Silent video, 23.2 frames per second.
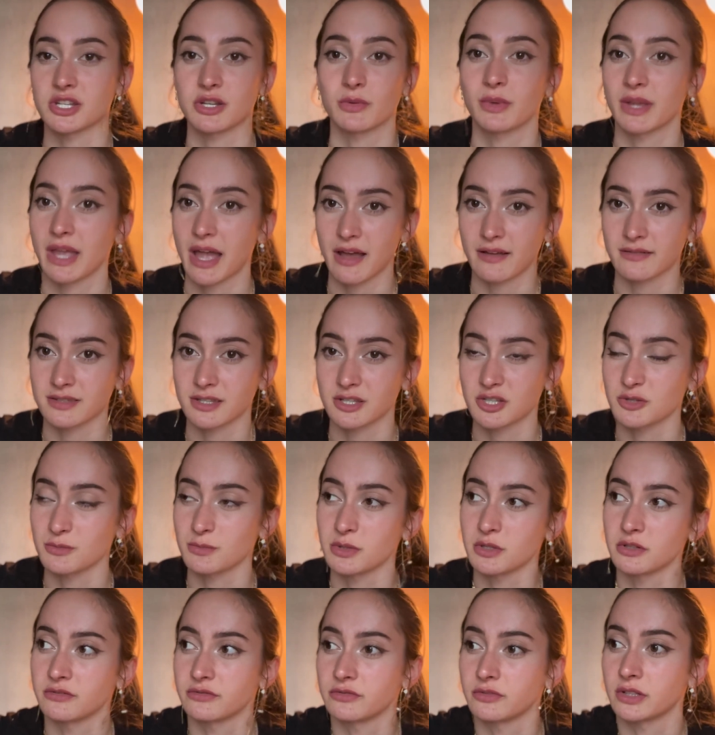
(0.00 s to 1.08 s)
and we have such a
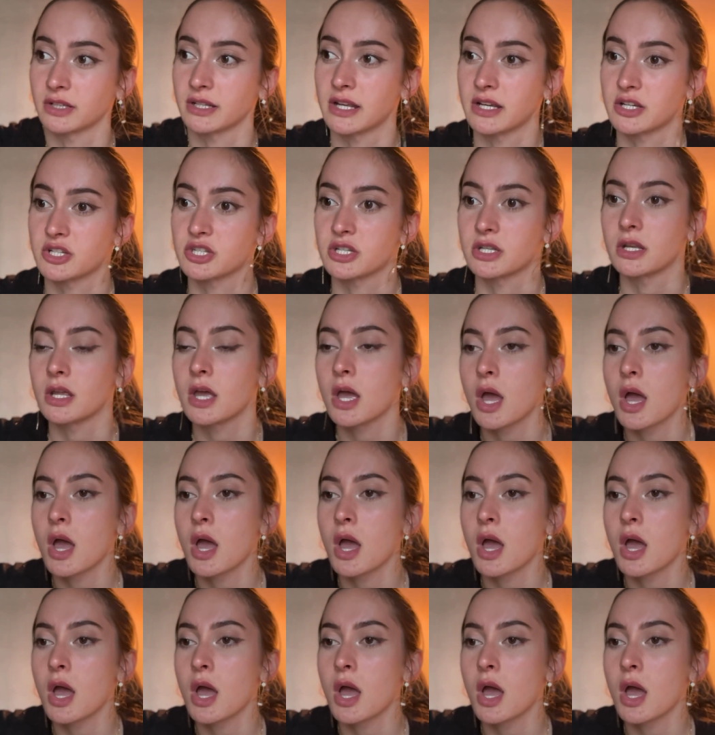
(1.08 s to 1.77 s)
beautiful connection.